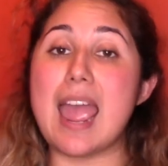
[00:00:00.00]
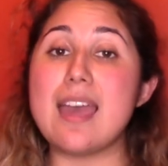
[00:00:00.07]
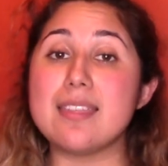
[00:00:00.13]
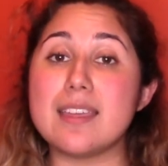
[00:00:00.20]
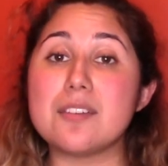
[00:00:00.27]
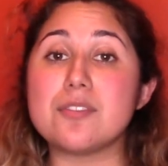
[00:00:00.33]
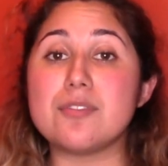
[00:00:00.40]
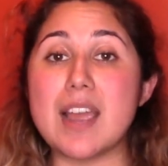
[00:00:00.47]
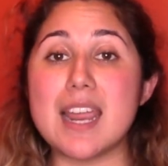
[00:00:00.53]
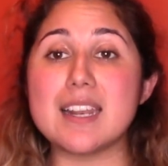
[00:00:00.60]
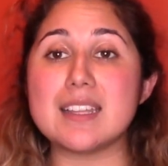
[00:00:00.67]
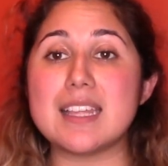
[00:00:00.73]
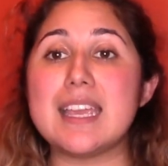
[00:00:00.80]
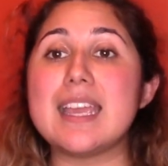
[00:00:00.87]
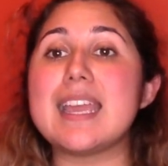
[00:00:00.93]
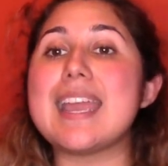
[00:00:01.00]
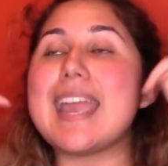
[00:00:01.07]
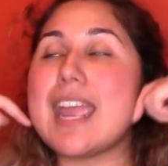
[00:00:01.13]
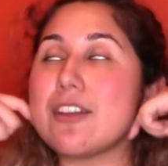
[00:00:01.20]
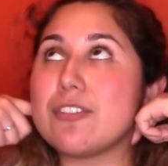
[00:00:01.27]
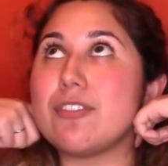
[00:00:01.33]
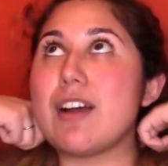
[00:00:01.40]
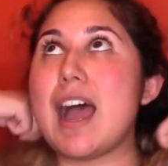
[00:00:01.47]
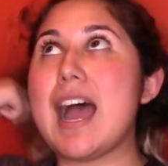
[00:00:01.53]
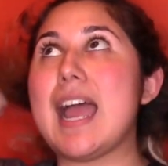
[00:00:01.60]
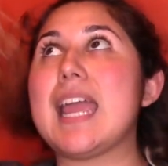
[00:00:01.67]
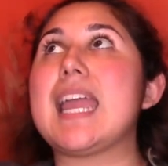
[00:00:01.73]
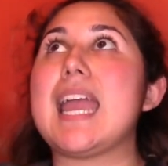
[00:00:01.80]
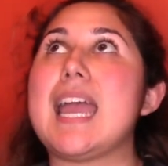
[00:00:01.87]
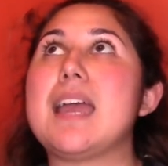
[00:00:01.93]
And then finally, if
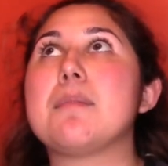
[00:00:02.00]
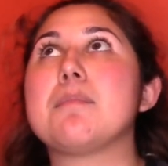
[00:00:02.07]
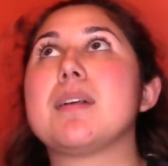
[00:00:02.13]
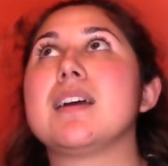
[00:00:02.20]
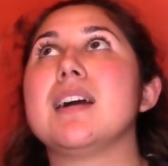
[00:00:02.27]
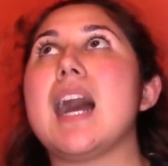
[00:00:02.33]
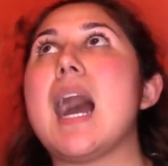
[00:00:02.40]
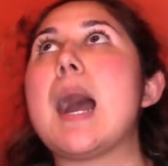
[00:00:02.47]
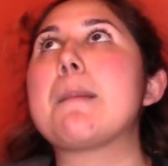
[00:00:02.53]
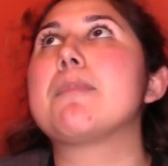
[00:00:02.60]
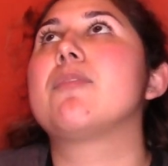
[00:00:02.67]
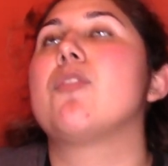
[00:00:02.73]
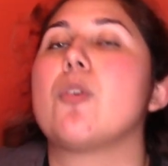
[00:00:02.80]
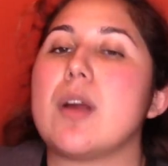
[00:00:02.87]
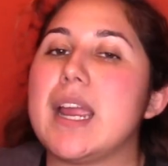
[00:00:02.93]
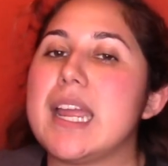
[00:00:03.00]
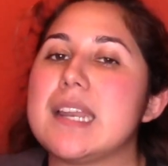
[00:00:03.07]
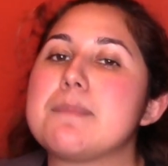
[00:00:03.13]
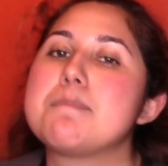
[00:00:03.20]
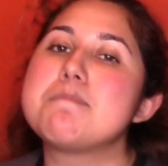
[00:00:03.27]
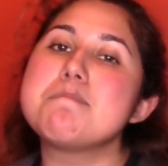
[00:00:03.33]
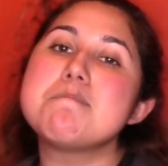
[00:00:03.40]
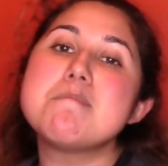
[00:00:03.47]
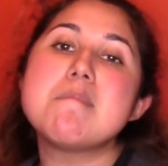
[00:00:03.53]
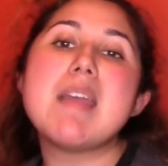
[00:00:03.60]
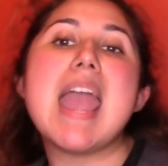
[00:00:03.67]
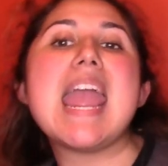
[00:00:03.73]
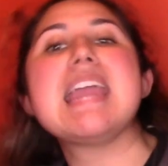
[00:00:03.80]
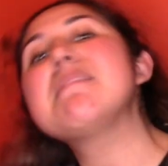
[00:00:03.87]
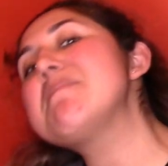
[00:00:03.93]
I am up for it,
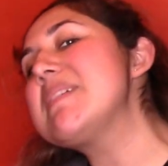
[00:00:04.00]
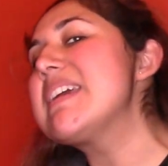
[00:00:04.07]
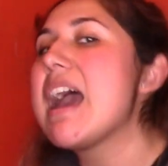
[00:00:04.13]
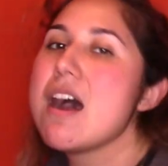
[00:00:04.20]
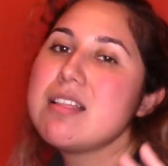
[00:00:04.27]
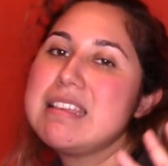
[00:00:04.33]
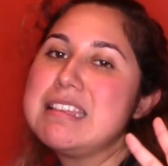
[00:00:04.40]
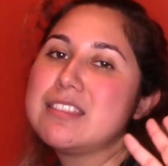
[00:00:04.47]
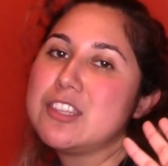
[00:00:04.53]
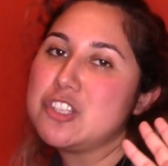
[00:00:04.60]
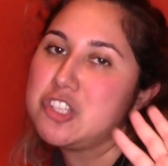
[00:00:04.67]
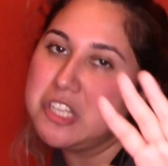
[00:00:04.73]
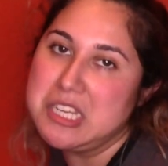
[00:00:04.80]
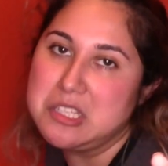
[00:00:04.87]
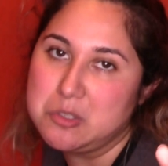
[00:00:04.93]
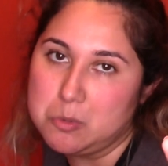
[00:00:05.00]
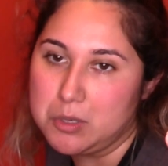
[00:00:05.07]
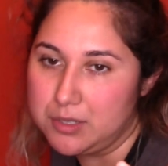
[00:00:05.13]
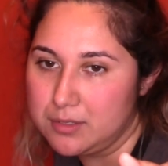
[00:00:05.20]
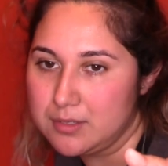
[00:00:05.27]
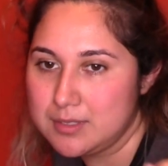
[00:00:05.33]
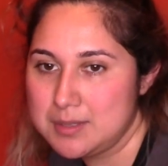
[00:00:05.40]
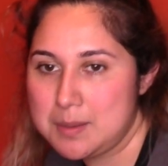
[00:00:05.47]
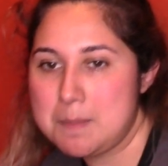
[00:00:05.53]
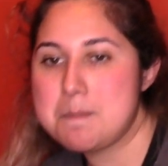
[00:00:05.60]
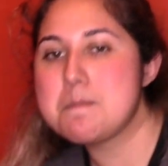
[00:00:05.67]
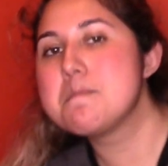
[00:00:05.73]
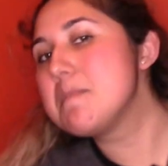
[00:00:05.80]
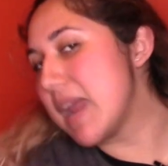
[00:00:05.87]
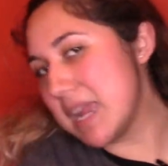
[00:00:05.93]
maybe I'll eat the cheese ones.
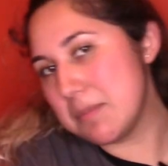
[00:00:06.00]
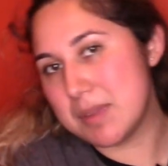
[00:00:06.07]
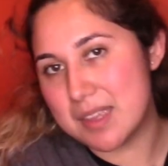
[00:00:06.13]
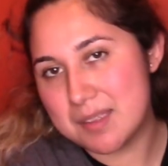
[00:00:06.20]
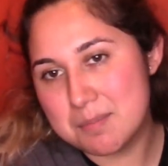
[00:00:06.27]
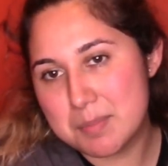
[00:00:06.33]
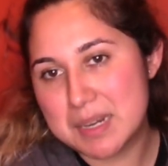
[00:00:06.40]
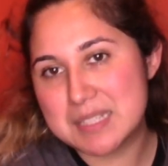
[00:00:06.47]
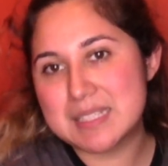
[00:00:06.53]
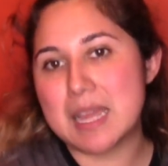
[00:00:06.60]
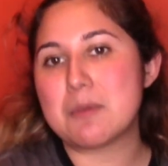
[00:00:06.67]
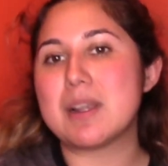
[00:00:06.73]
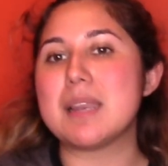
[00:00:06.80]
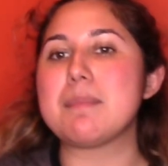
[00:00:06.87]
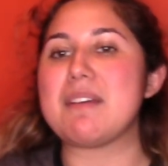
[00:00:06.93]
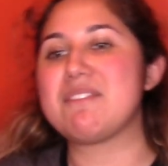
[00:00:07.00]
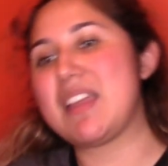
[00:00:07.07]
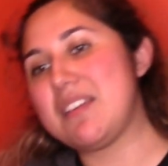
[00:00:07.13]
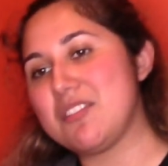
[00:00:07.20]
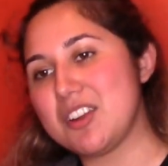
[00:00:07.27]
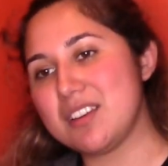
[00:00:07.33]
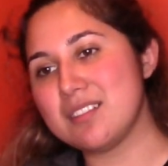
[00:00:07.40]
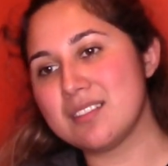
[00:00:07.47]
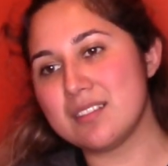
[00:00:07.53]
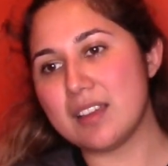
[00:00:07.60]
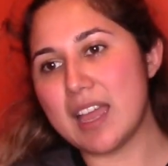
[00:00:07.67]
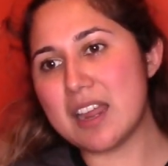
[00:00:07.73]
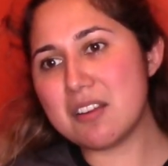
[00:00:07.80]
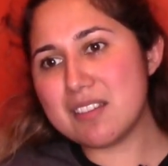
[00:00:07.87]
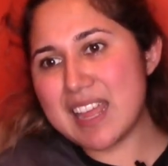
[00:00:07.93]
Maybe, but it's not really my favorite.
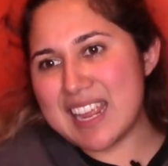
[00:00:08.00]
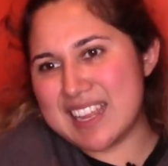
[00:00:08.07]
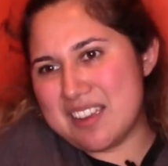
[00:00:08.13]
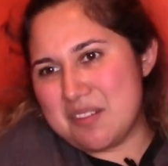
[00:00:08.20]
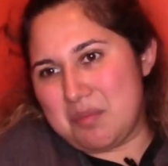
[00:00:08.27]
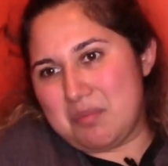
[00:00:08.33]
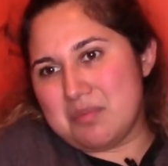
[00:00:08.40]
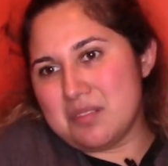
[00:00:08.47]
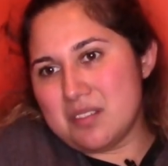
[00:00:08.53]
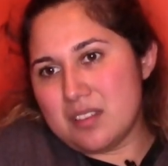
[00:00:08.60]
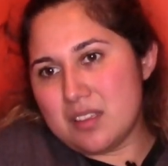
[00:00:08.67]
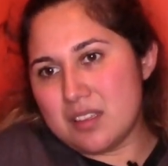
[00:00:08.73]
I don't like them.